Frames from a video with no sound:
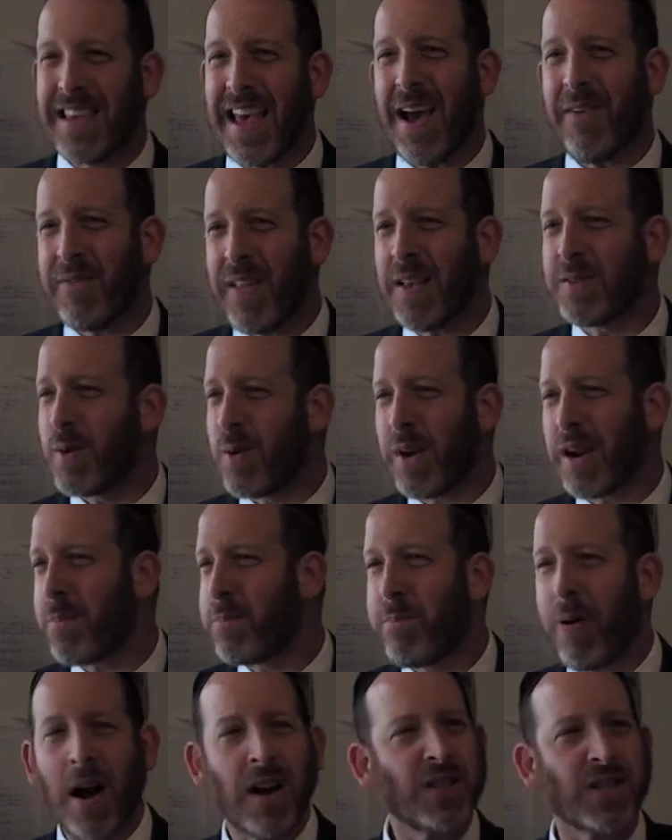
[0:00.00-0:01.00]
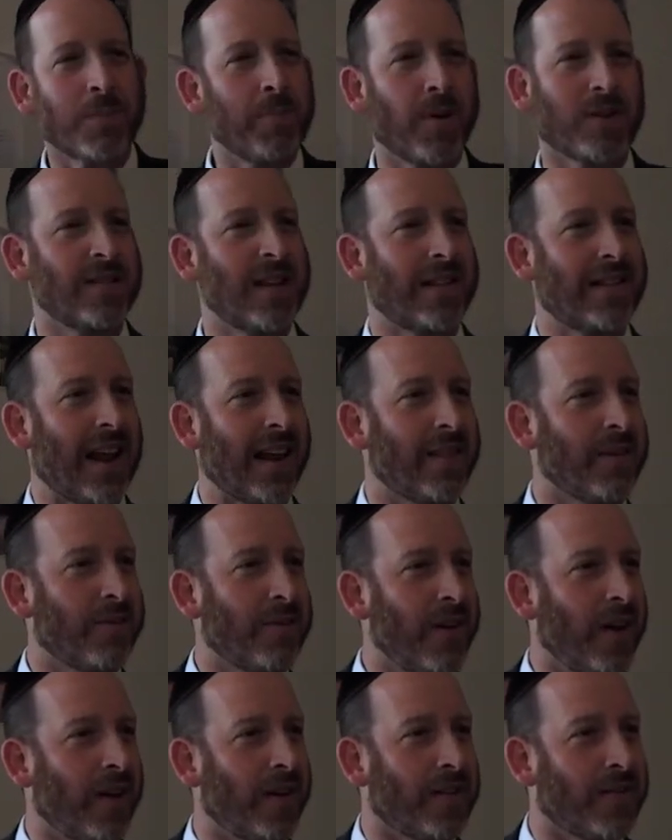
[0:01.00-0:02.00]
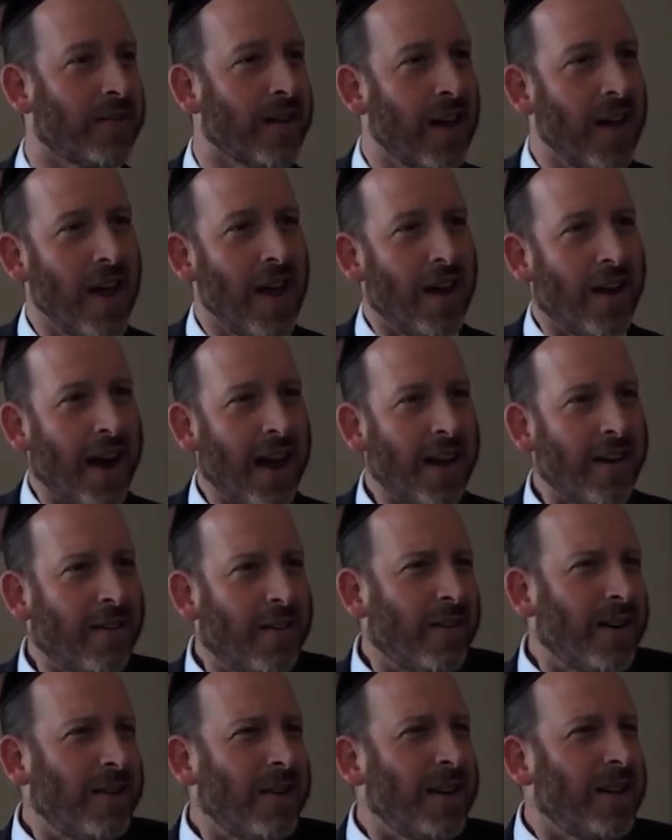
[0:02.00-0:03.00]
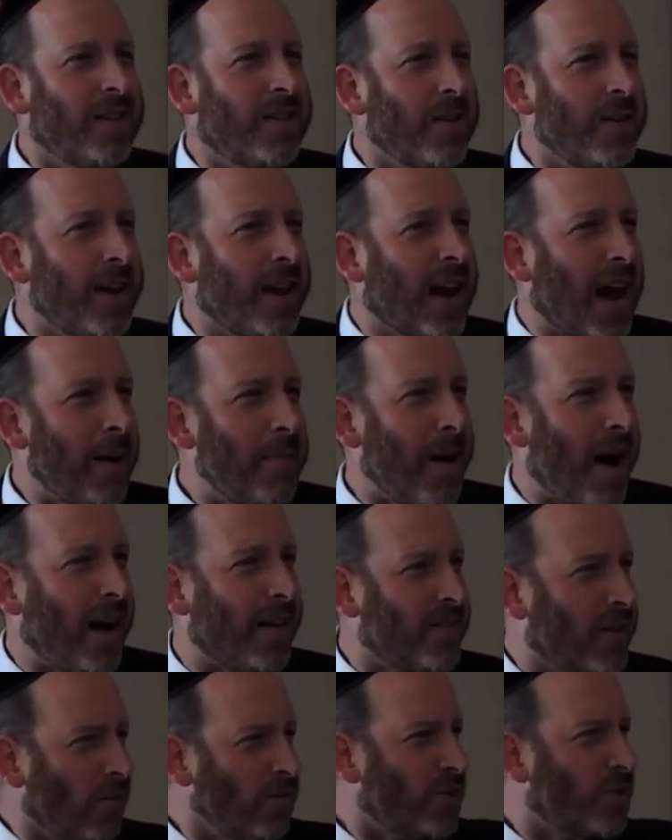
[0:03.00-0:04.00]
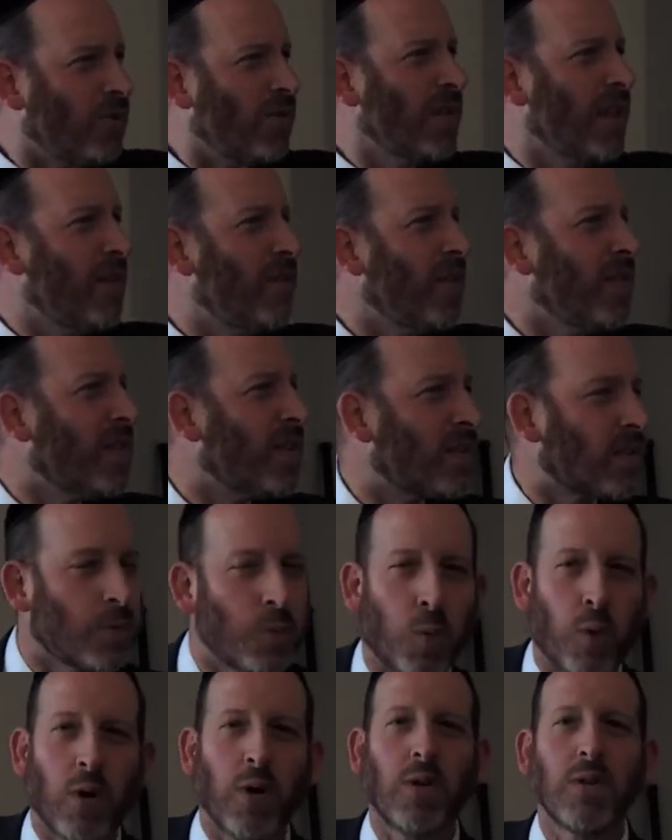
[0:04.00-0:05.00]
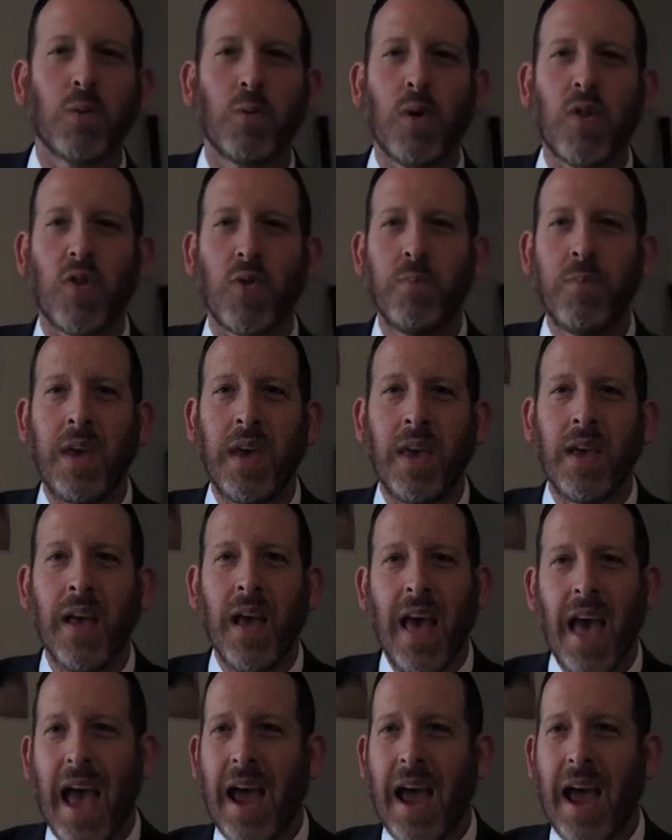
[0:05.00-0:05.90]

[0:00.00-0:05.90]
You have days when you want to punch a person like that in the face, right? What are you doing? Come on, don't you live in this world with me?